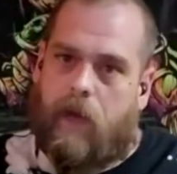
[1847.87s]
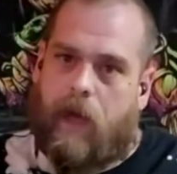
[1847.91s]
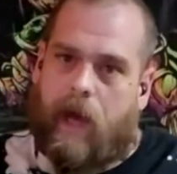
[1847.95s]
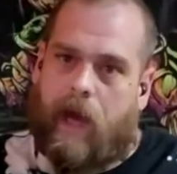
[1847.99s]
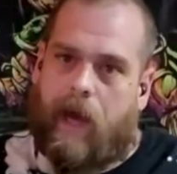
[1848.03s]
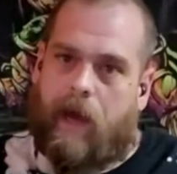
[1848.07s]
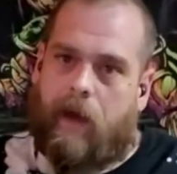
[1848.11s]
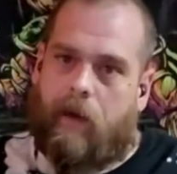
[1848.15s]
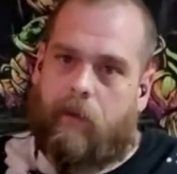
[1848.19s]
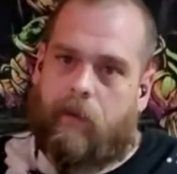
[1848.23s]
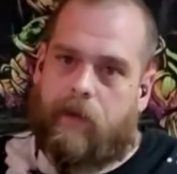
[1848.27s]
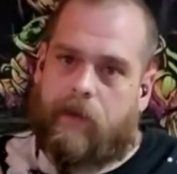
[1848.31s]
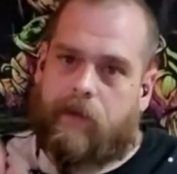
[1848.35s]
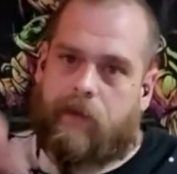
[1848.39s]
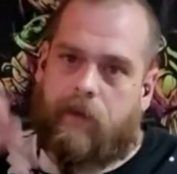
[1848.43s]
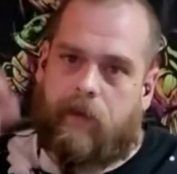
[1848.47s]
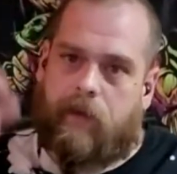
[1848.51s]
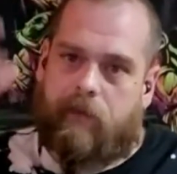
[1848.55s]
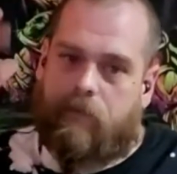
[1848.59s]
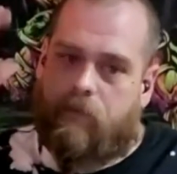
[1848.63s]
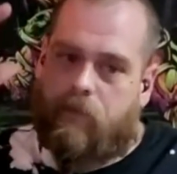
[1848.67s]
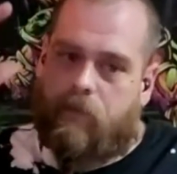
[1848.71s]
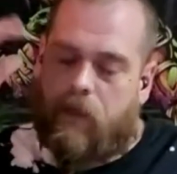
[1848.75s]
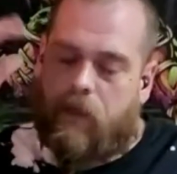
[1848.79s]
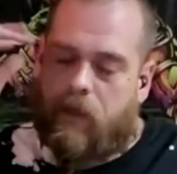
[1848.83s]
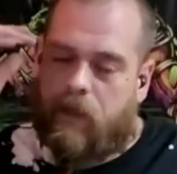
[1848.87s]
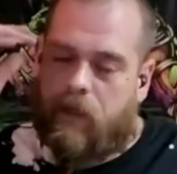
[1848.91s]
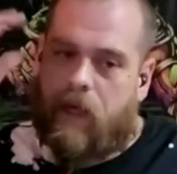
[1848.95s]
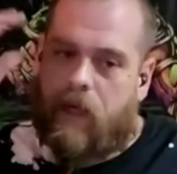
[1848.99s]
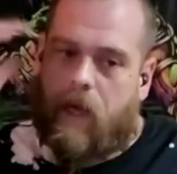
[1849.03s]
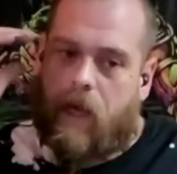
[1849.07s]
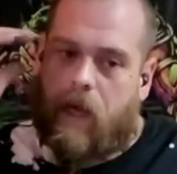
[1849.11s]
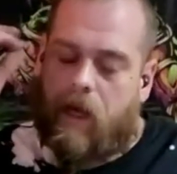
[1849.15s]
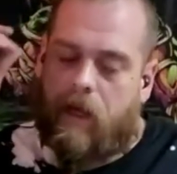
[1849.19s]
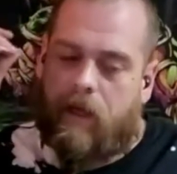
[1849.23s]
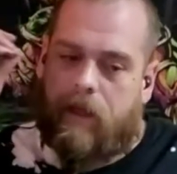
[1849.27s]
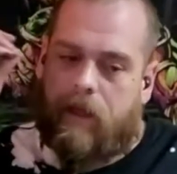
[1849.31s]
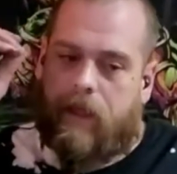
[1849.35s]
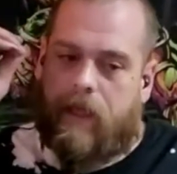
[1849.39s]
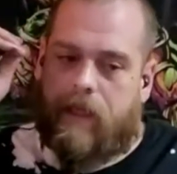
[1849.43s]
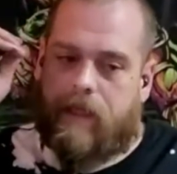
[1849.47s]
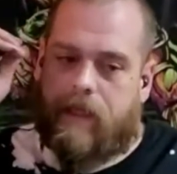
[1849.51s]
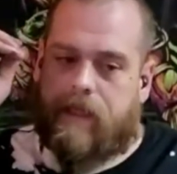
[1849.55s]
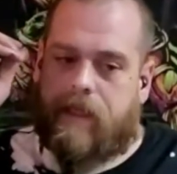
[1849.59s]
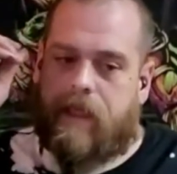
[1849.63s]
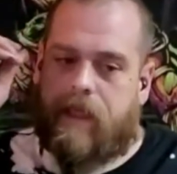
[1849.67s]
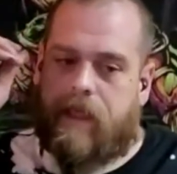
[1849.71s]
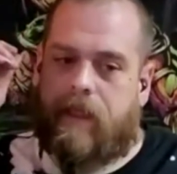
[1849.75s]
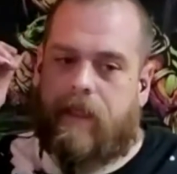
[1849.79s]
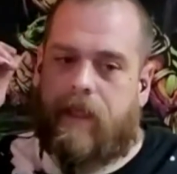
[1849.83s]
I was really fucking high, and I
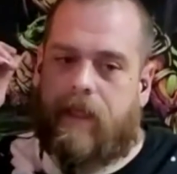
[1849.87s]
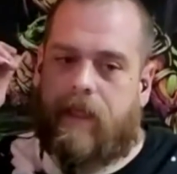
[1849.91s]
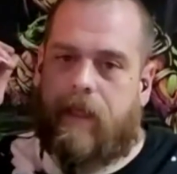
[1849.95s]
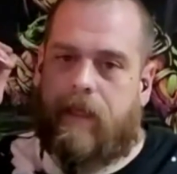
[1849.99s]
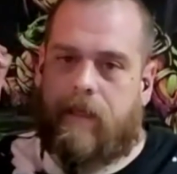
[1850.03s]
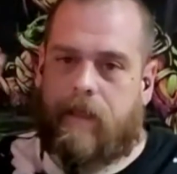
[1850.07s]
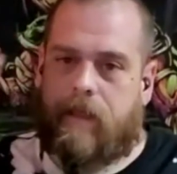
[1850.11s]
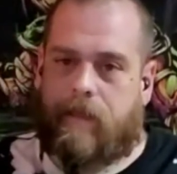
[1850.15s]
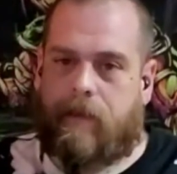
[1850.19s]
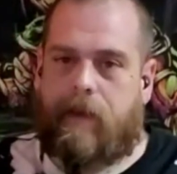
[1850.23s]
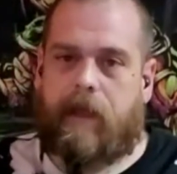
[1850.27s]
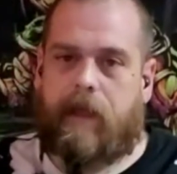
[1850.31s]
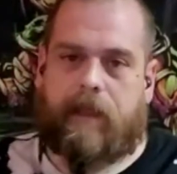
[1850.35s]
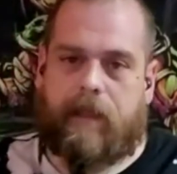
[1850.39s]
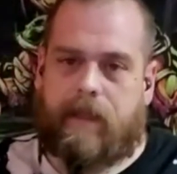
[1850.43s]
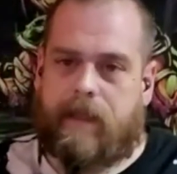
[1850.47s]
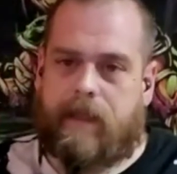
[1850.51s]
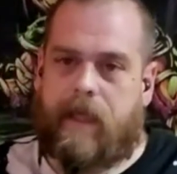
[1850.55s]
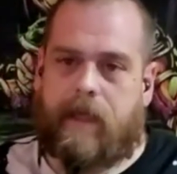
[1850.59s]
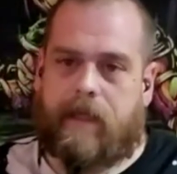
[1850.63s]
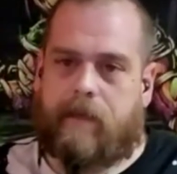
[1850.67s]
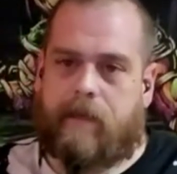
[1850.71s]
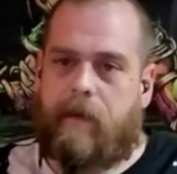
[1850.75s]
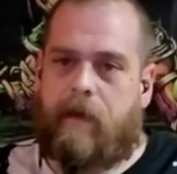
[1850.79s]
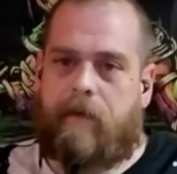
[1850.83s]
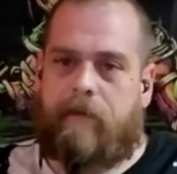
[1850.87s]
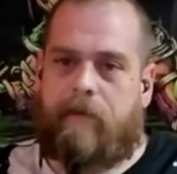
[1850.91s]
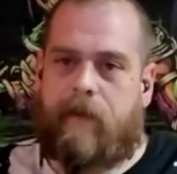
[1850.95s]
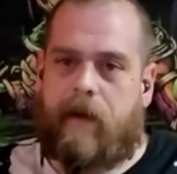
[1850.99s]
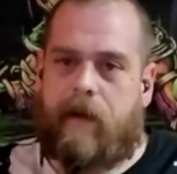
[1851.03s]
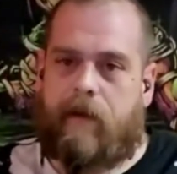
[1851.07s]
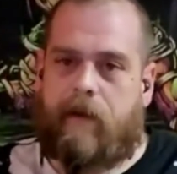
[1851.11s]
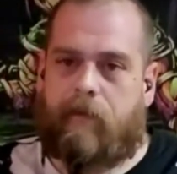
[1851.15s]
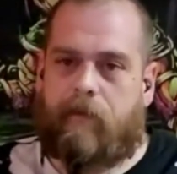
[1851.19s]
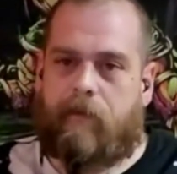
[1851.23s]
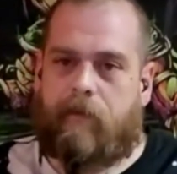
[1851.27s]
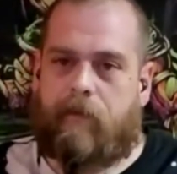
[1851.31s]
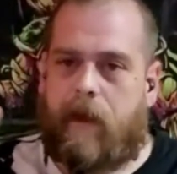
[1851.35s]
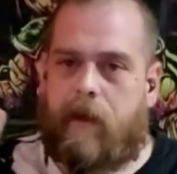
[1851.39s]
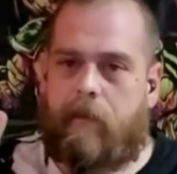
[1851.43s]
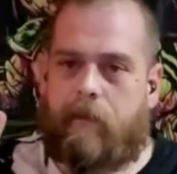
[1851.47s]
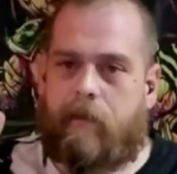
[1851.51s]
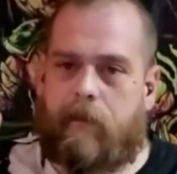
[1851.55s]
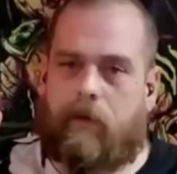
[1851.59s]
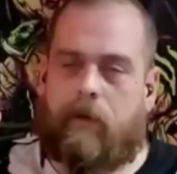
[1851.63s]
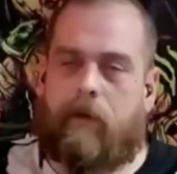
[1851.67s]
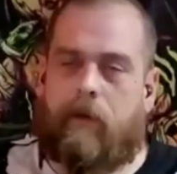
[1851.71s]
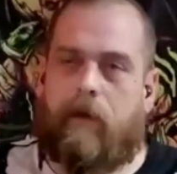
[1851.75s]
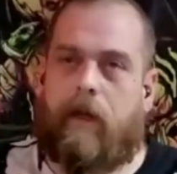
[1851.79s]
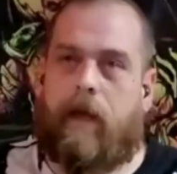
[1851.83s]
said that Inspector Deck's my favorite
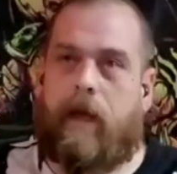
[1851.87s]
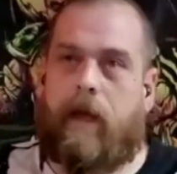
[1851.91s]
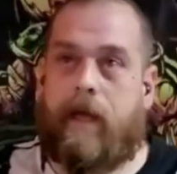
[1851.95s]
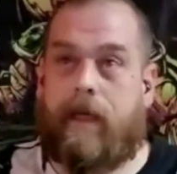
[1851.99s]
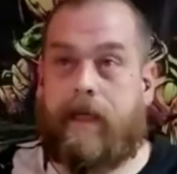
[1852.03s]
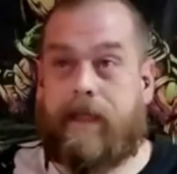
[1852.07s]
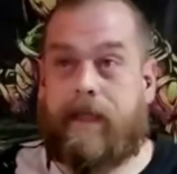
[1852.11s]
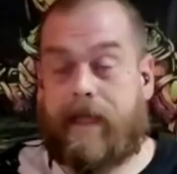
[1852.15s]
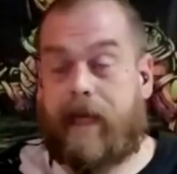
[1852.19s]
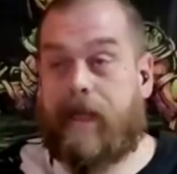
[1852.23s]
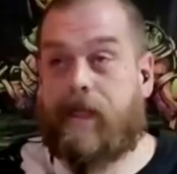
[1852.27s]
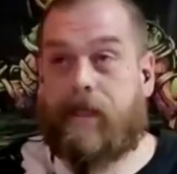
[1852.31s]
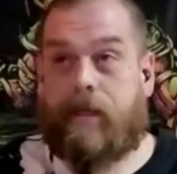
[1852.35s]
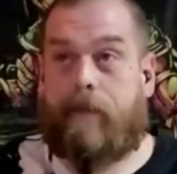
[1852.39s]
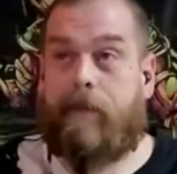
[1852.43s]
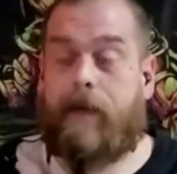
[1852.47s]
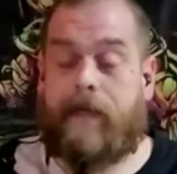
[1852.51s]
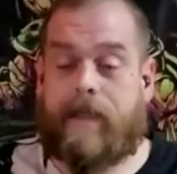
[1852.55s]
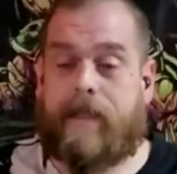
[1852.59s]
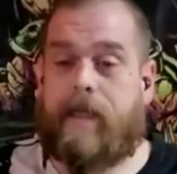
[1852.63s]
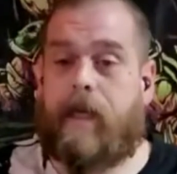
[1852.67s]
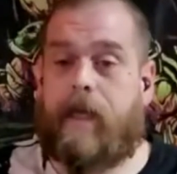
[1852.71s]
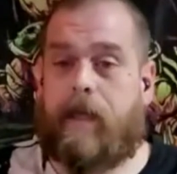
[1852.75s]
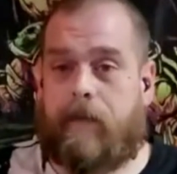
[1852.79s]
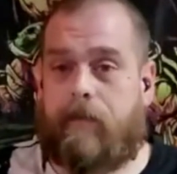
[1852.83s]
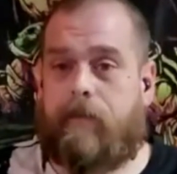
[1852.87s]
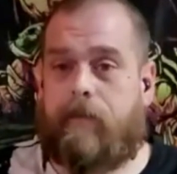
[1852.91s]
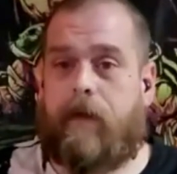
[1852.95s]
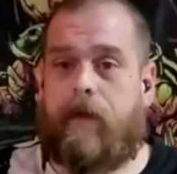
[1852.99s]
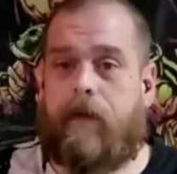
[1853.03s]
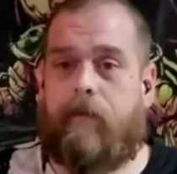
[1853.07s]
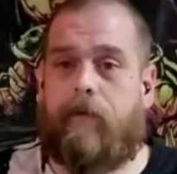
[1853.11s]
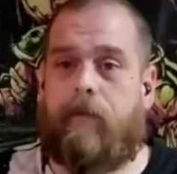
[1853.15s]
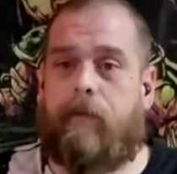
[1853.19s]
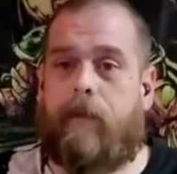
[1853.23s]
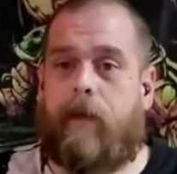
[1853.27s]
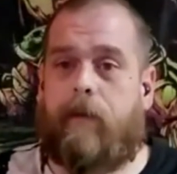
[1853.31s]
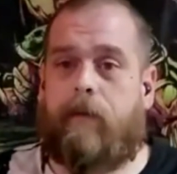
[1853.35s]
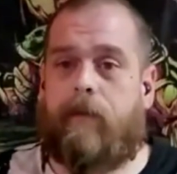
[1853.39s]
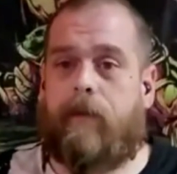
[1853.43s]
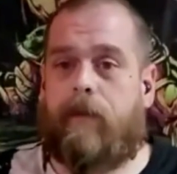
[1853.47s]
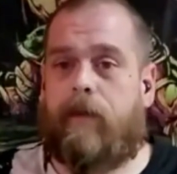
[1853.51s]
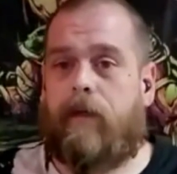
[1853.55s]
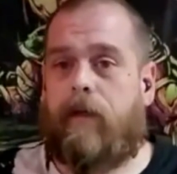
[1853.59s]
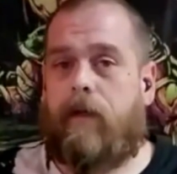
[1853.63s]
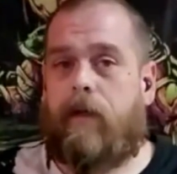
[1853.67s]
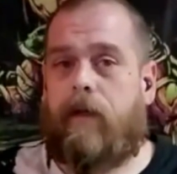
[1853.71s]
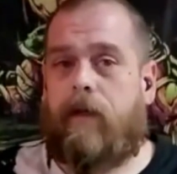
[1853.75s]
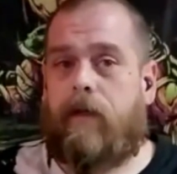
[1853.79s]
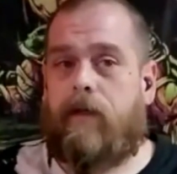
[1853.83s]
member, and he's actually my second favorite member.